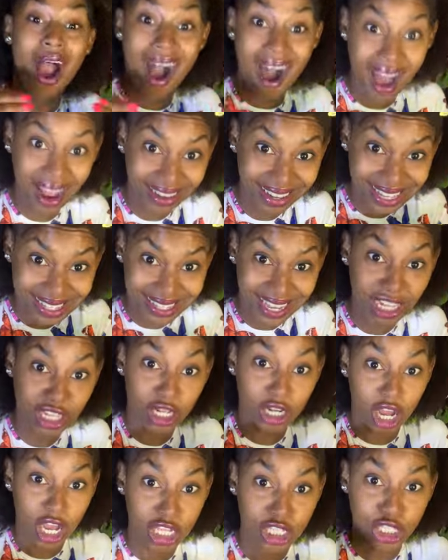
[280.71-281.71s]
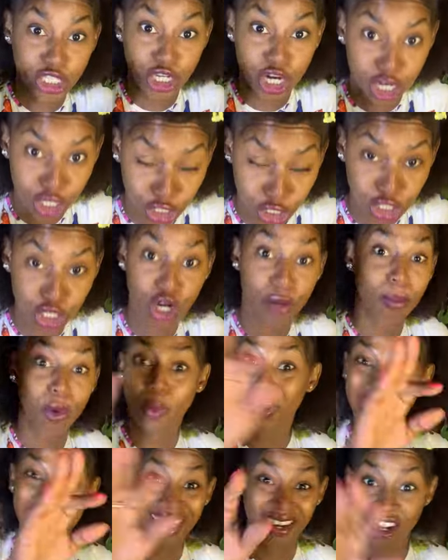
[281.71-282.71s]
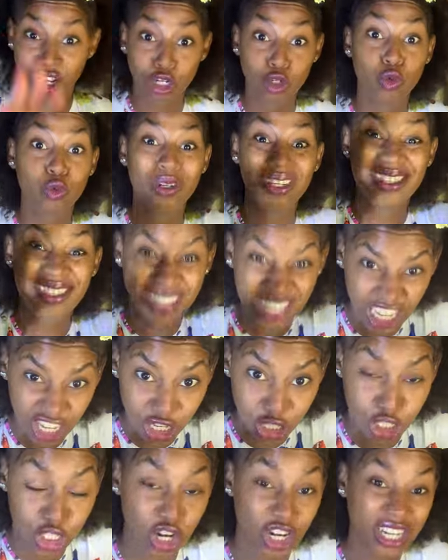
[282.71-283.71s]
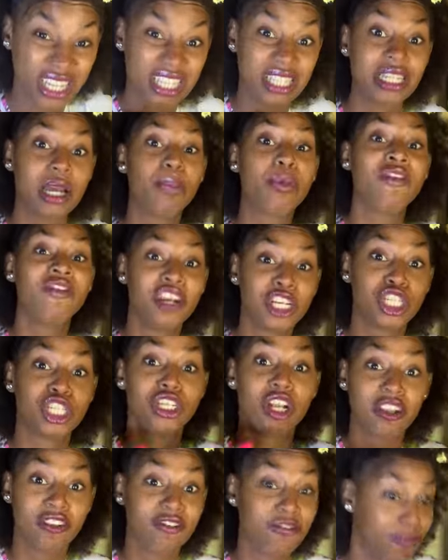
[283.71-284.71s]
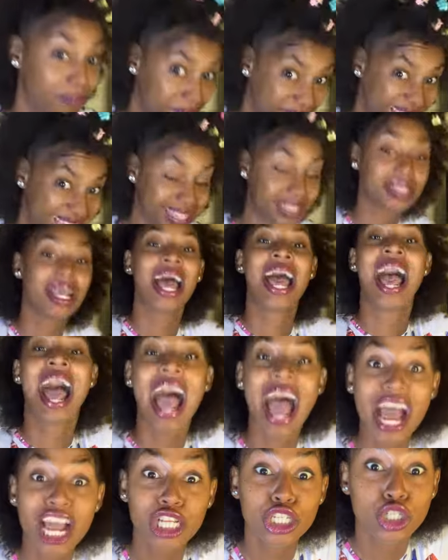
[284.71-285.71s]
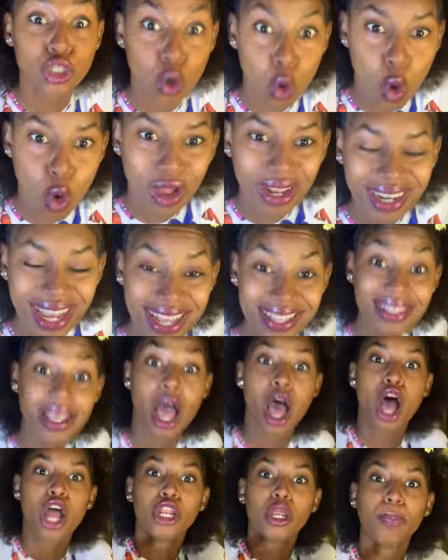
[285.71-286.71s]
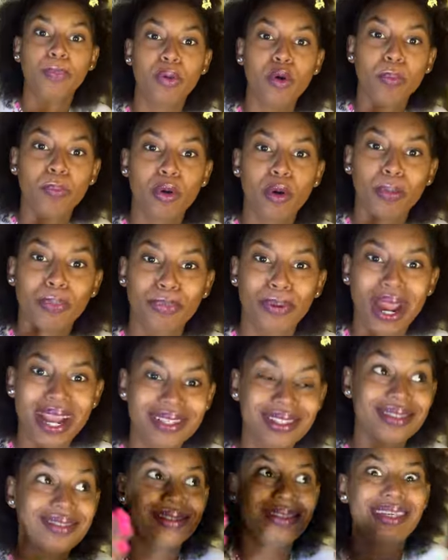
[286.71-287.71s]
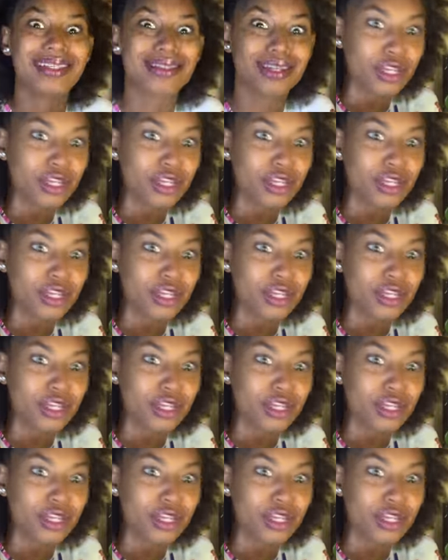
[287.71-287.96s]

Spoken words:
I understand your concern, sir, but we cannot do this here, sir. This is a professional place. And your holiness, the pum-pum prices need to